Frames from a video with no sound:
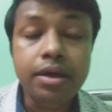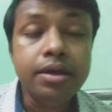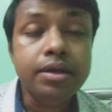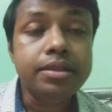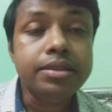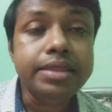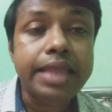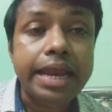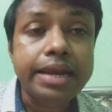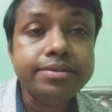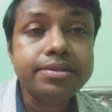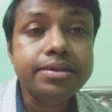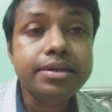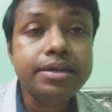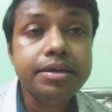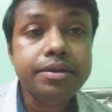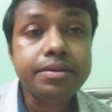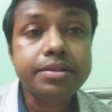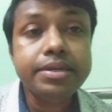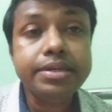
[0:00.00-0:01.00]
There is
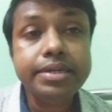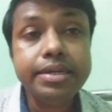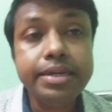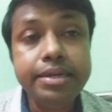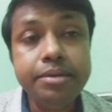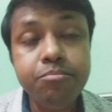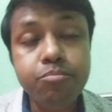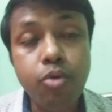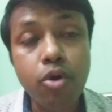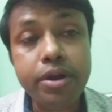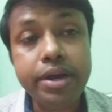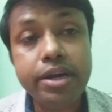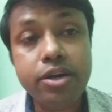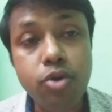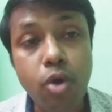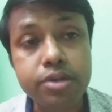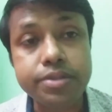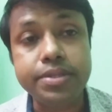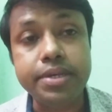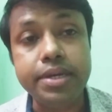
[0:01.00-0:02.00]
a important
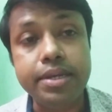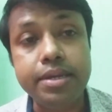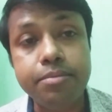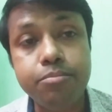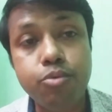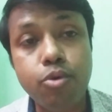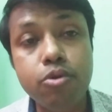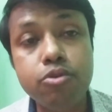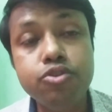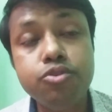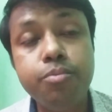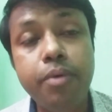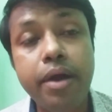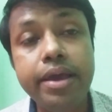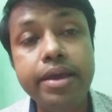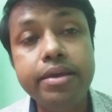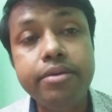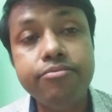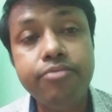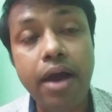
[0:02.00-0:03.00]
toxin produced
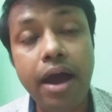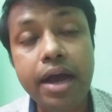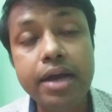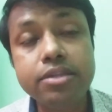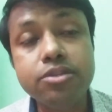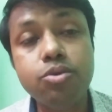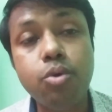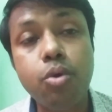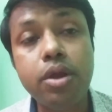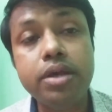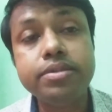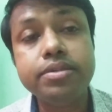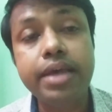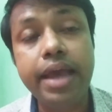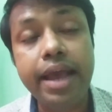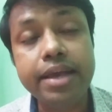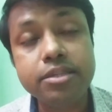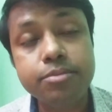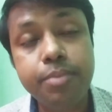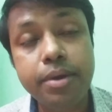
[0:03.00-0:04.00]
by fungus known as
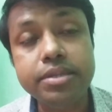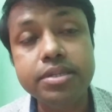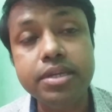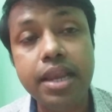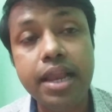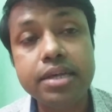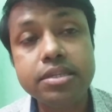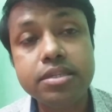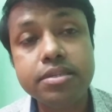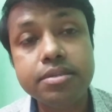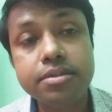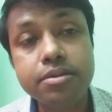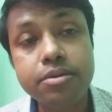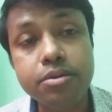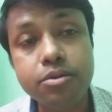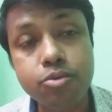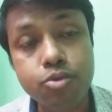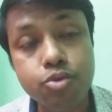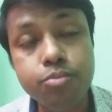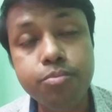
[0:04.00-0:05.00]
Aspergillus,
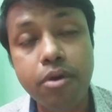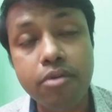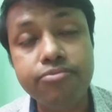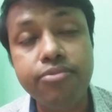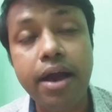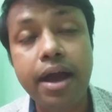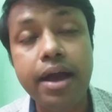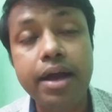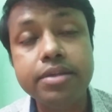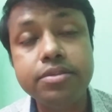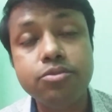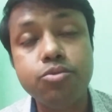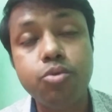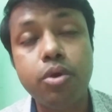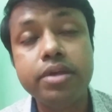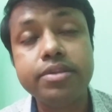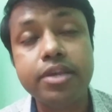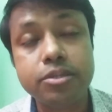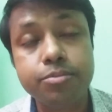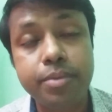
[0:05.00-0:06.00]
group of fungus known
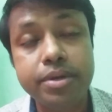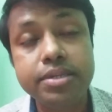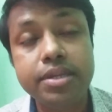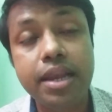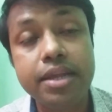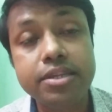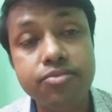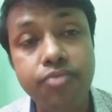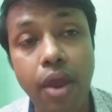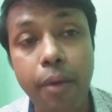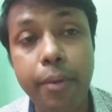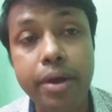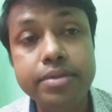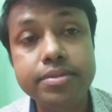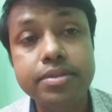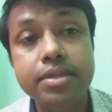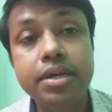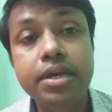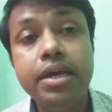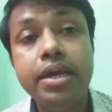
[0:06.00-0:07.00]
as Aspergillus flavus,
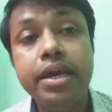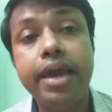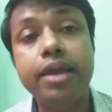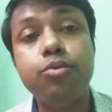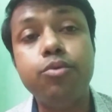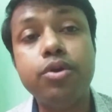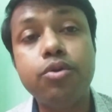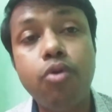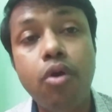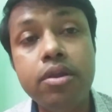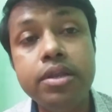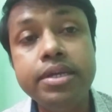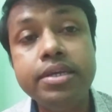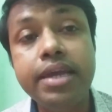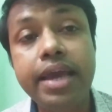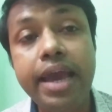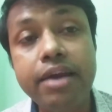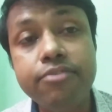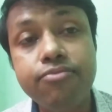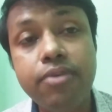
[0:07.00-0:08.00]
and we call it
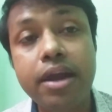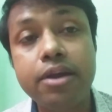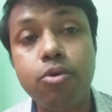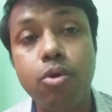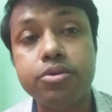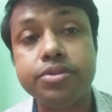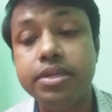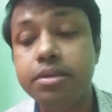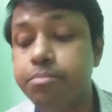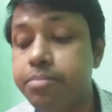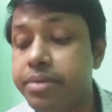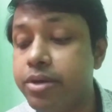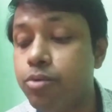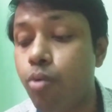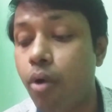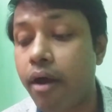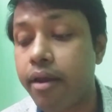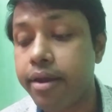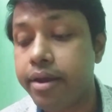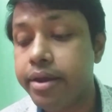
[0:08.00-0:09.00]
aflatoxin
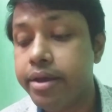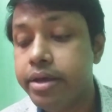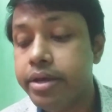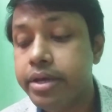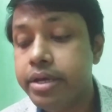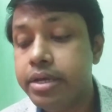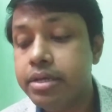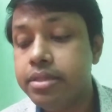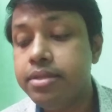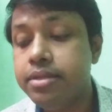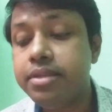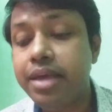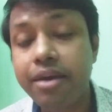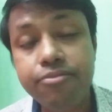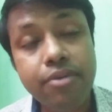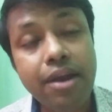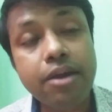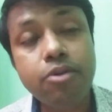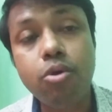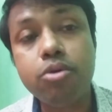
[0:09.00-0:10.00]
B1. This
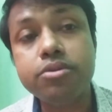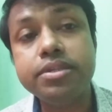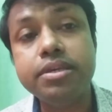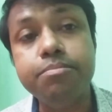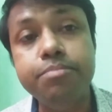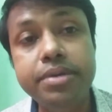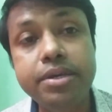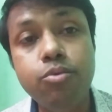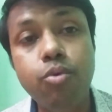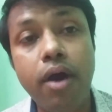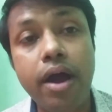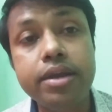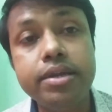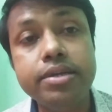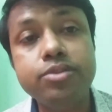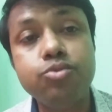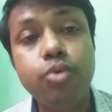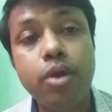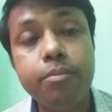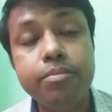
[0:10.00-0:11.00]
aflatoxin B1
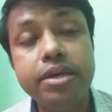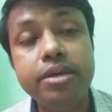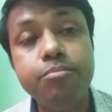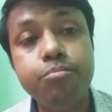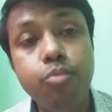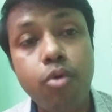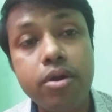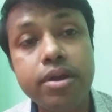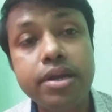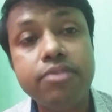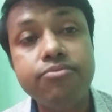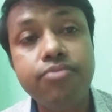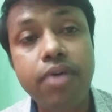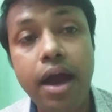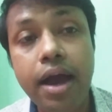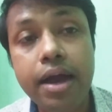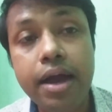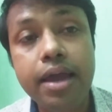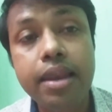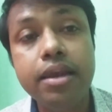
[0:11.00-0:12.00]
is one of the important
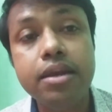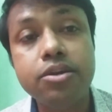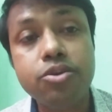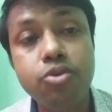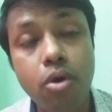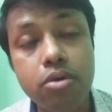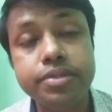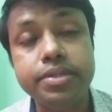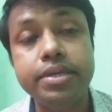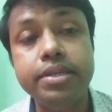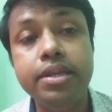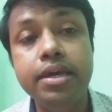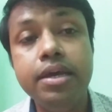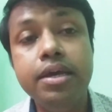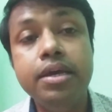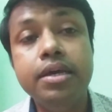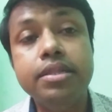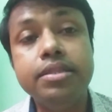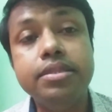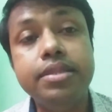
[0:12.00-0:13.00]
fungal toxin
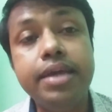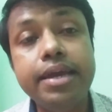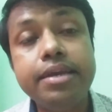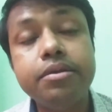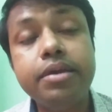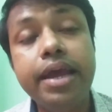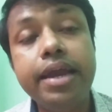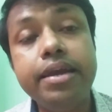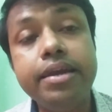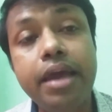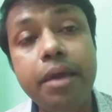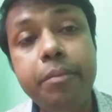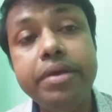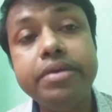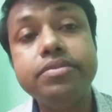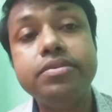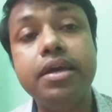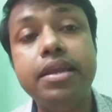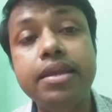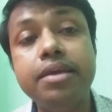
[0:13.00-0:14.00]
that can
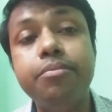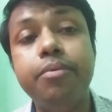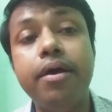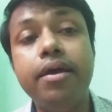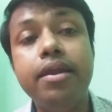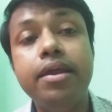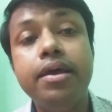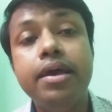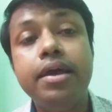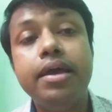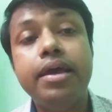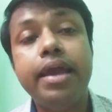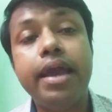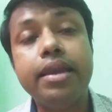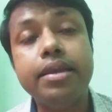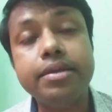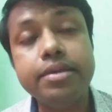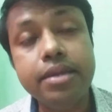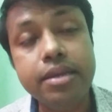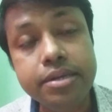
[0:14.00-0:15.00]
damage the liver
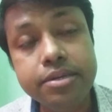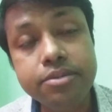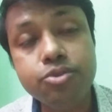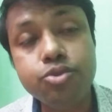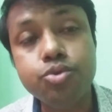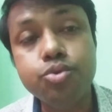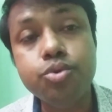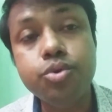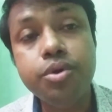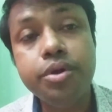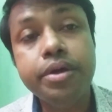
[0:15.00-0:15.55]
and leads to